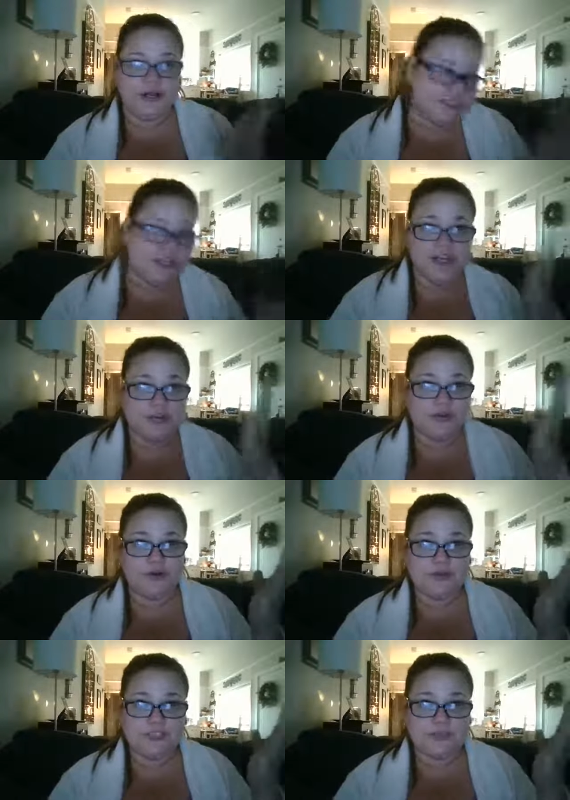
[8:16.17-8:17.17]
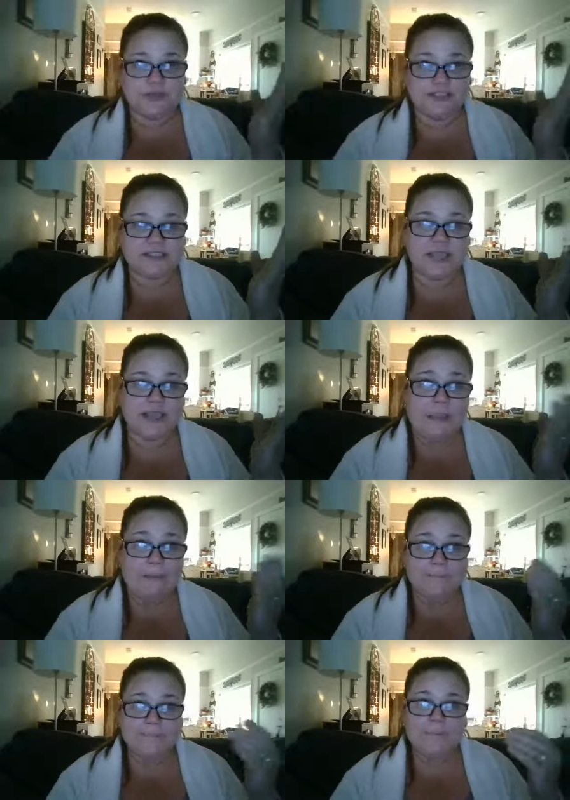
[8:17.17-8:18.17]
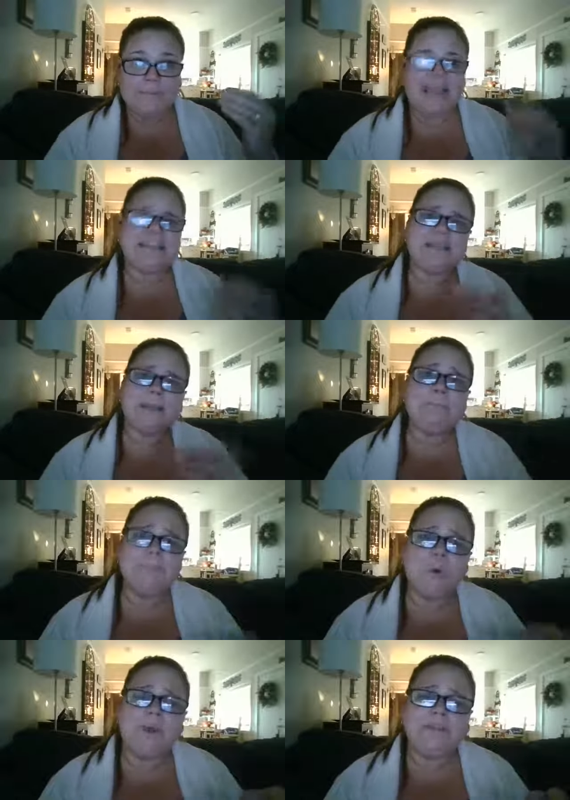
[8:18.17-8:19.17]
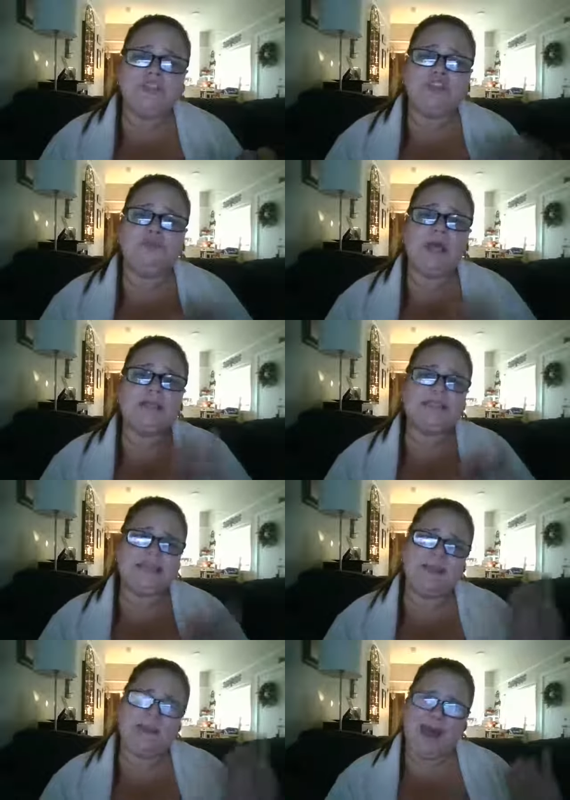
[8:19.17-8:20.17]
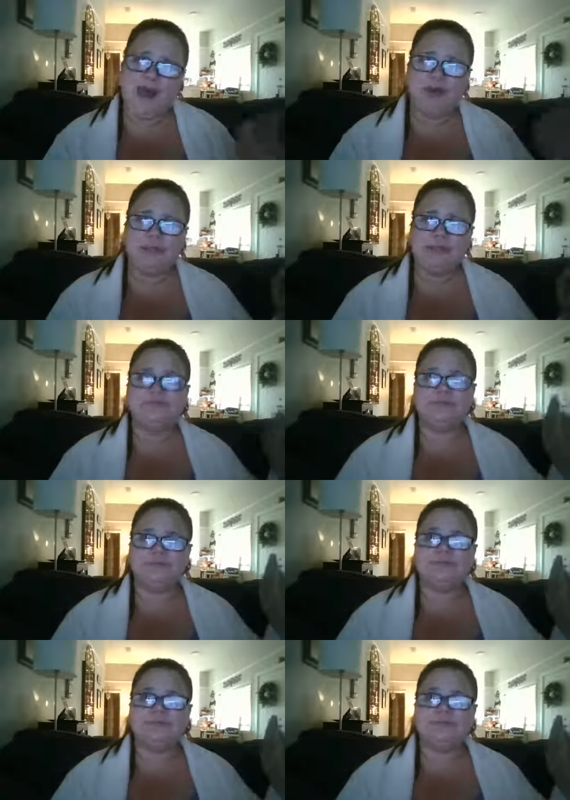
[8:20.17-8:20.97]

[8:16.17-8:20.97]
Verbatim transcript: It's another Christmas. Like, at some point, do you not see a pattern?